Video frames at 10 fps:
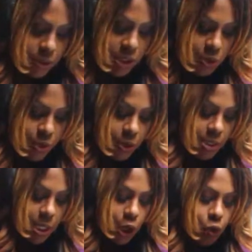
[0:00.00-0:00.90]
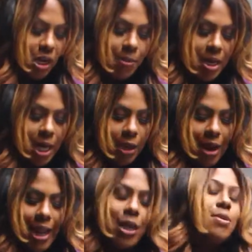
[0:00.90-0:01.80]
since we're using a cream color,
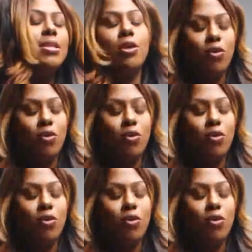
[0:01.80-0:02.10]
I like using